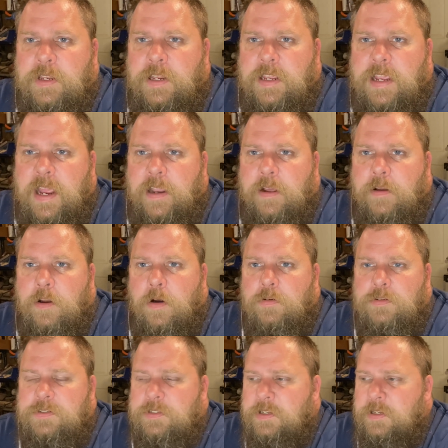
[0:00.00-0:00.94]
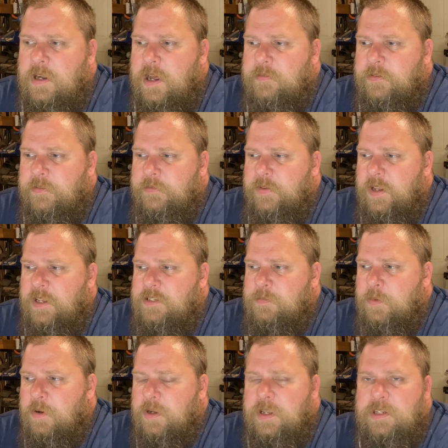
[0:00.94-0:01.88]
He kind of ghosted off of
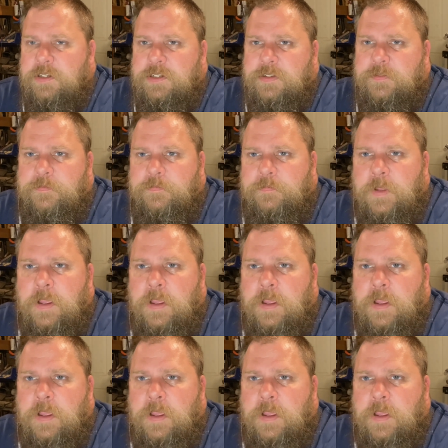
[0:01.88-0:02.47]
Facebook and just